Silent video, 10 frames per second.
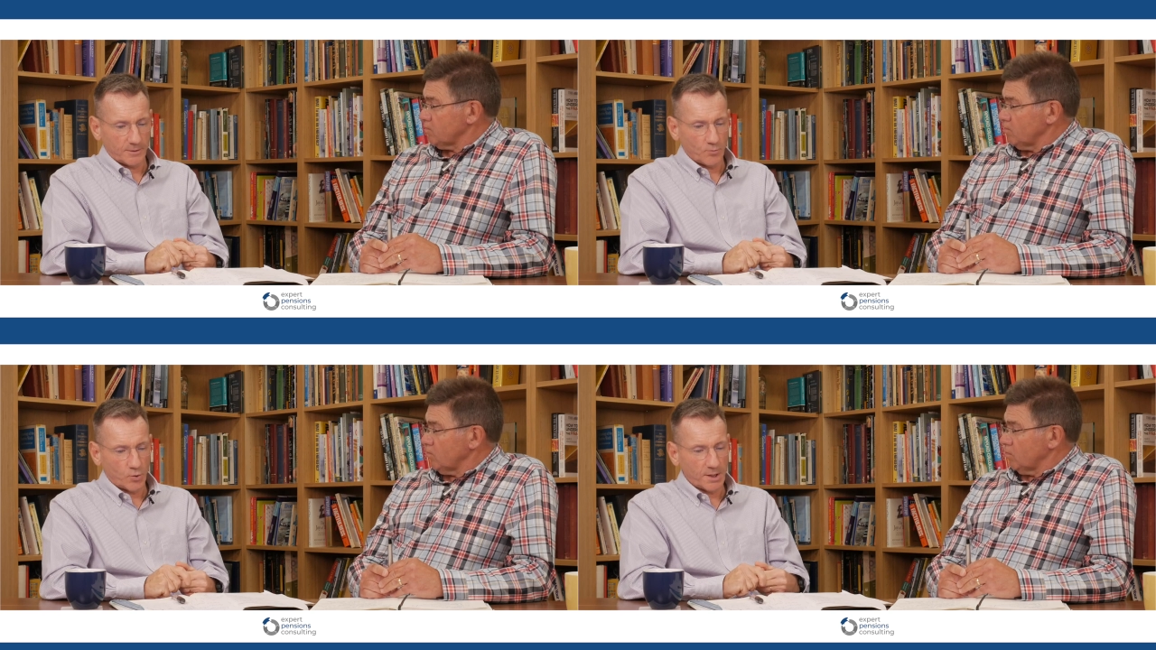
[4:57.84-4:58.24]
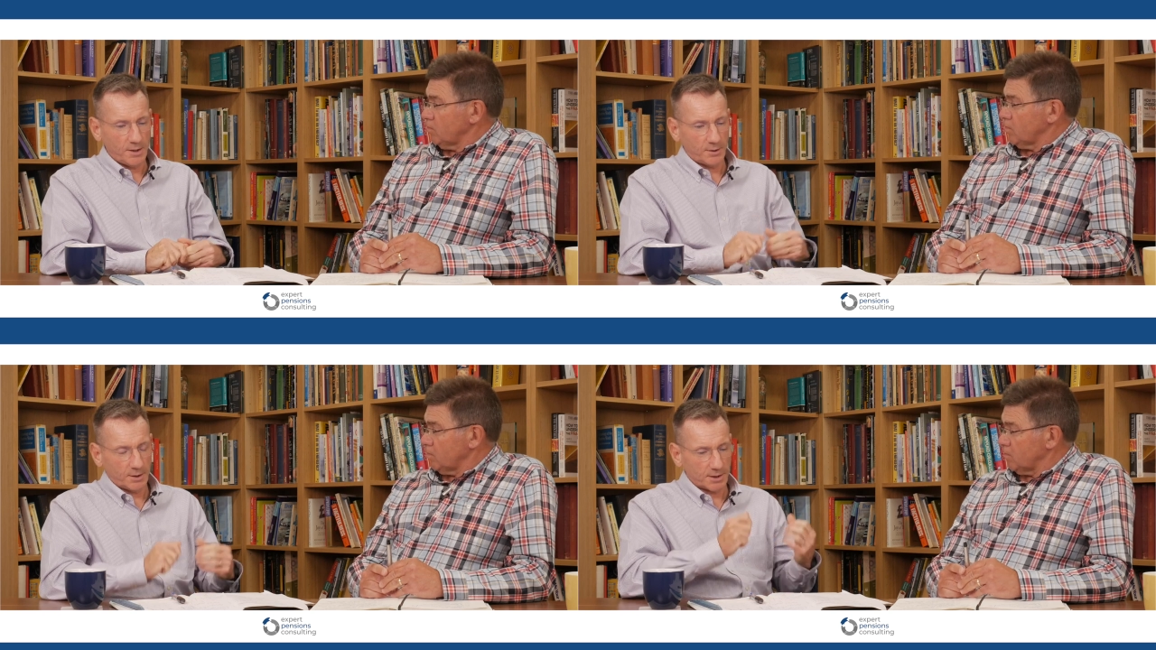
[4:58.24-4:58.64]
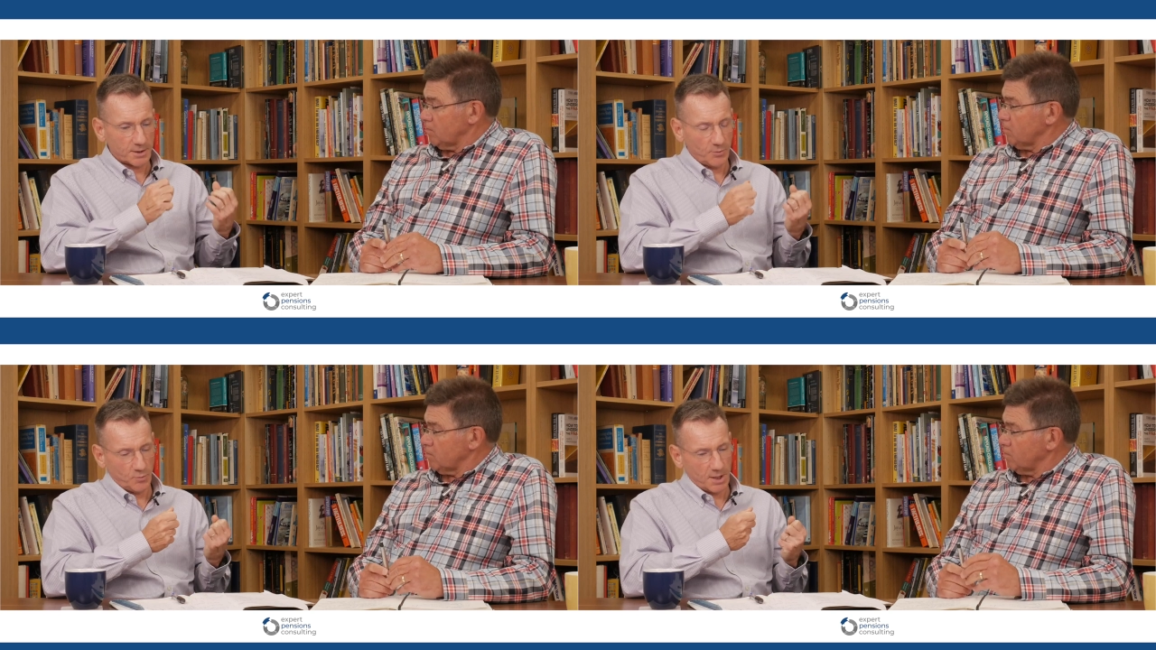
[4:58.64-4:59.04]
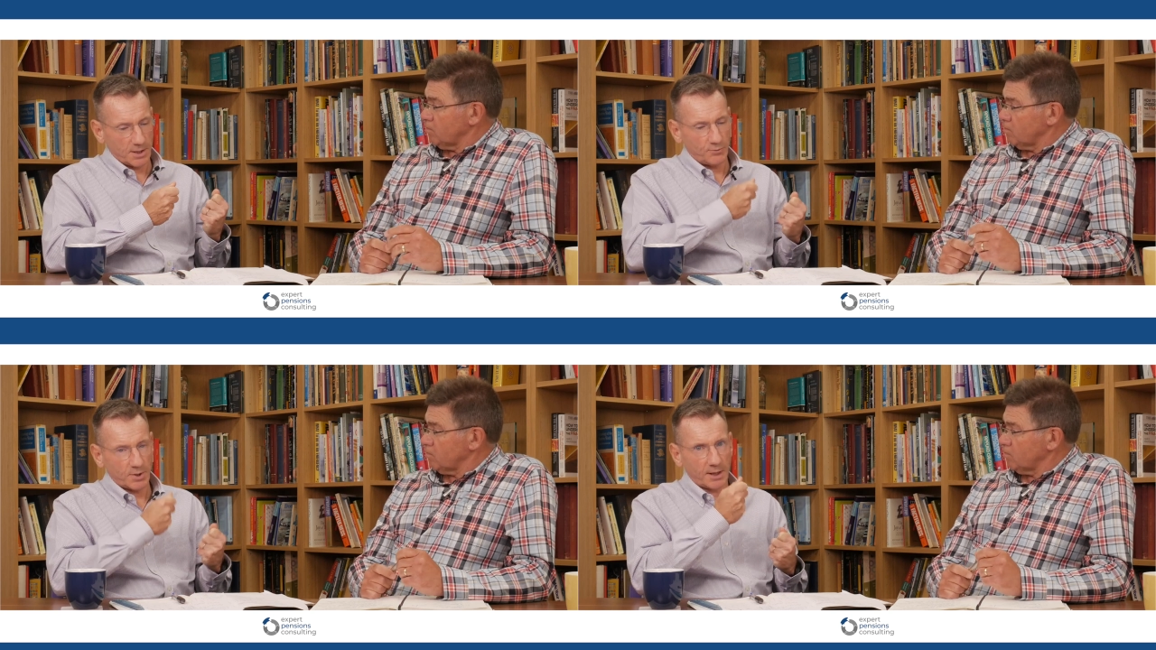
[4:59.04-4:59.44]
Speaker 1: one of the things that we
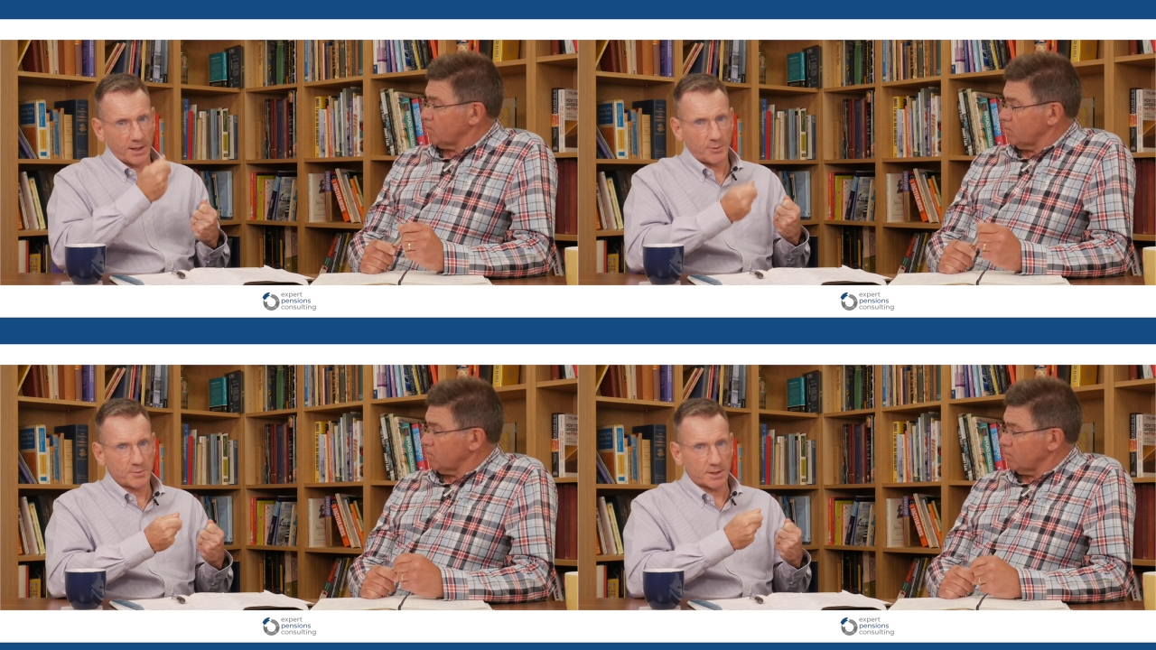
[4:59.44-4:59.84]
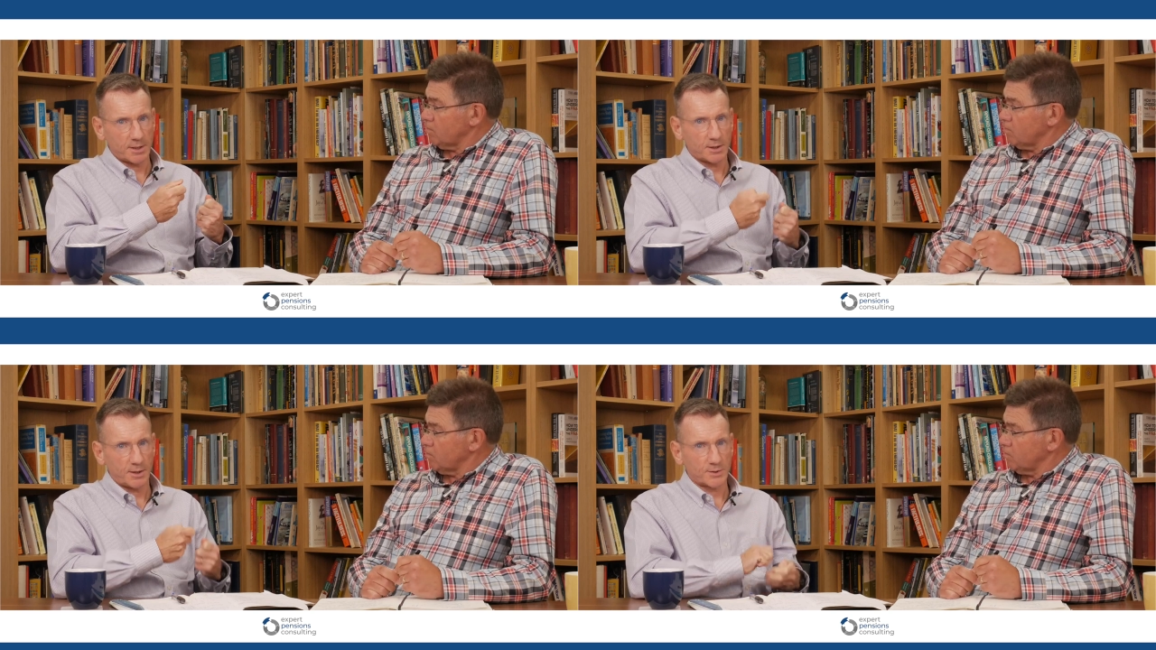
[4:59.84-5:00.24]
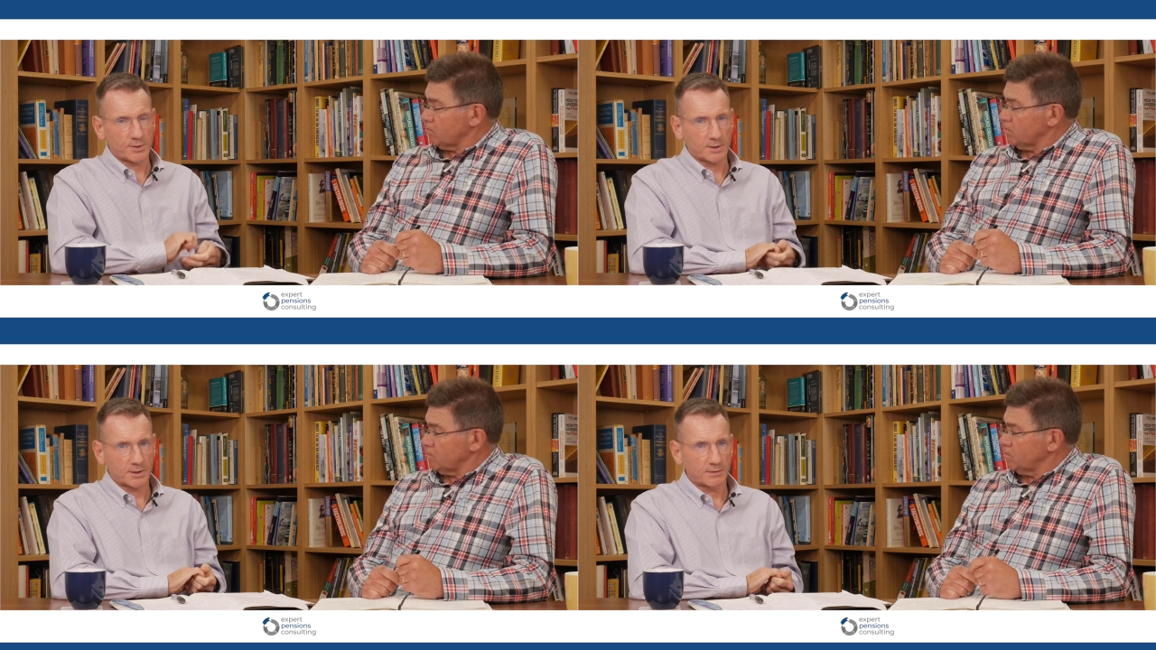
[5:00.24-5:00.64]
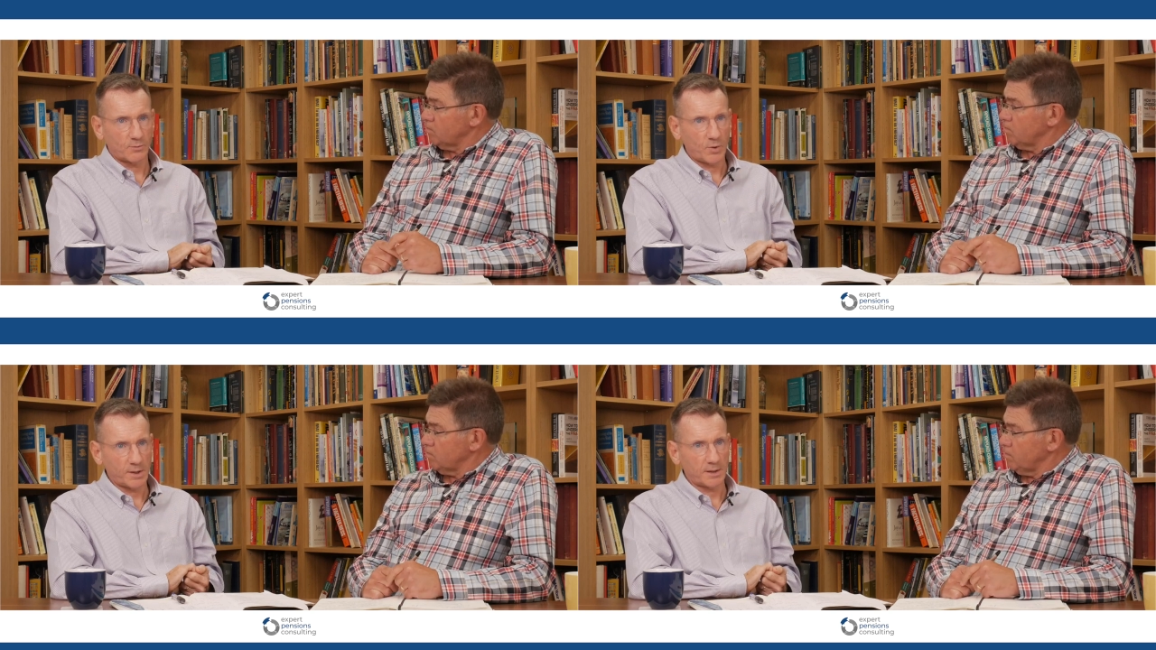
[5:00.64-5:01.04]
can really help solicitors
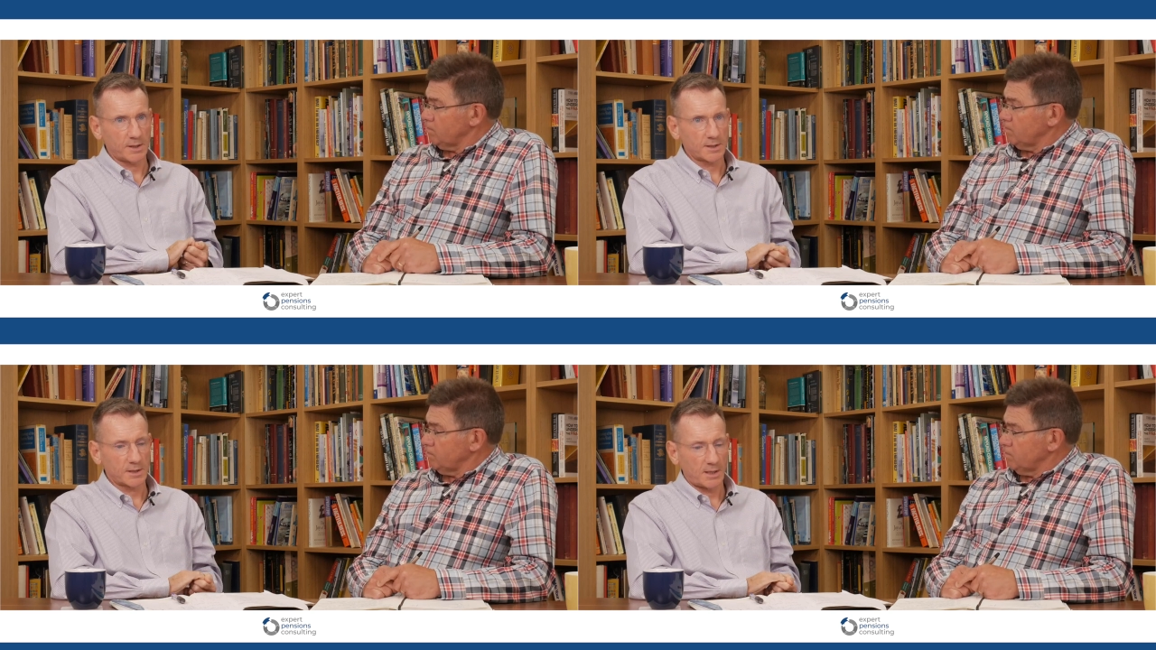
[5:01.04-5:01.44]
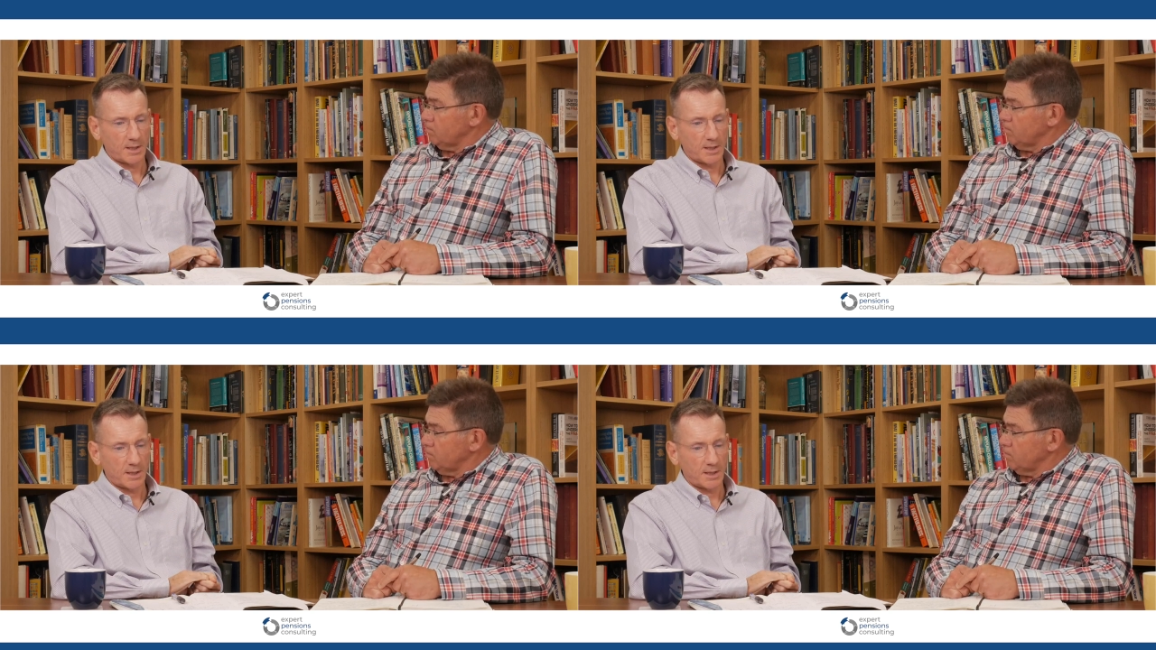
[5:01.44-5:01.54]
with is